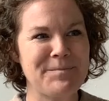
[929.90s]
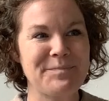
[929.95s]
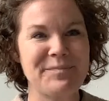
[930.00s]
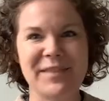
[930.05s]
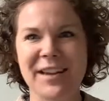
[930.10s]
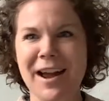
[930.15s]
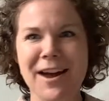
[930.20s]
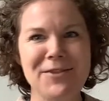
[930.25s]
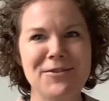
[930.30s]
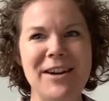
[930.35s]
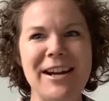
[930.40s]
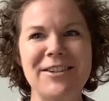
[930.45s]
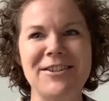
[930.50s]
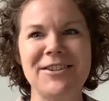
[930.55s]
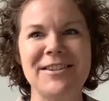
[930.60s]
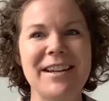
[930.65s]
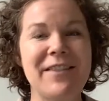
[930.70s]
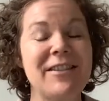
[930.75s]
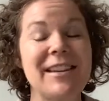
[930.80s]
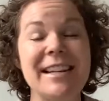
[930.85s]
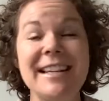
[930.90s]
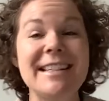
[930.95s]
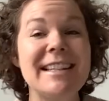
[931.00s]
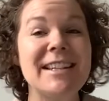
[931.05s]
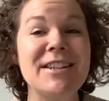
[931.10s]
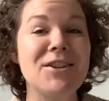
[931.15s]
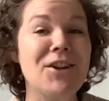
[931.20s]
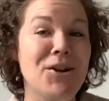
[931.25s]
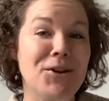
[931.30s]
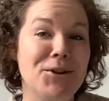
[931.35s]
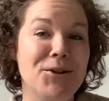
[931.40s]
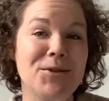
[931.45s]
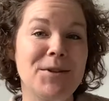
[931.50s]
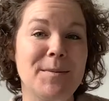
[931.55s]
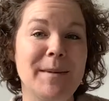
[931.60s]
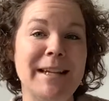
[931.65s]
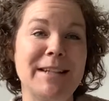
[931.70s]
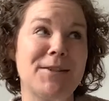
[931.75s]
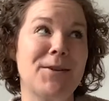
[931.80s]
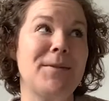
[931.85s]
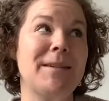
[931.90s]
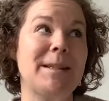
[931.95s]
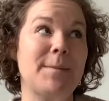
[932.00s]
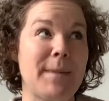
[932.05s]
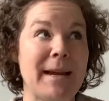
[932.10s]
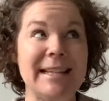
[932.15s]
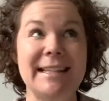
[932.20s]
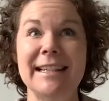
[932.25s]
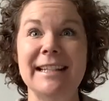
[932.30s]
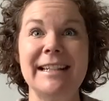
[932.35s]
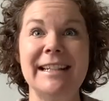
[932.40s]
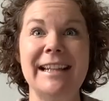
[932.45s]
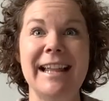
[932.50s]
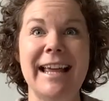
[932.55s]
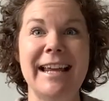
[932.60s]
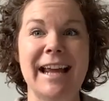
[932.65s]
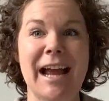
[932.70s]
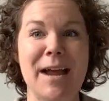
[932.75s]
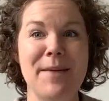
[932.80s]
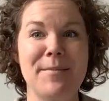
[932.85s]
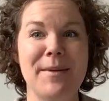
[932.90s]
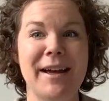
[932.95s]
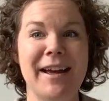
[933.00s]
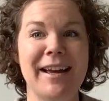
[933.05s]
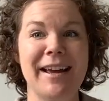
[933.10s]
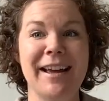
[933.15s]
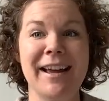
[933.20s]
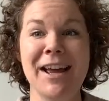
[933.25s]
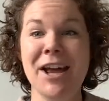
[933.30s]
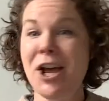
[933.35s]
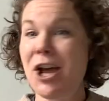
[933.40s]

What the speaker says: contractors and everything, because this is all new to me. So it's basically like I'm a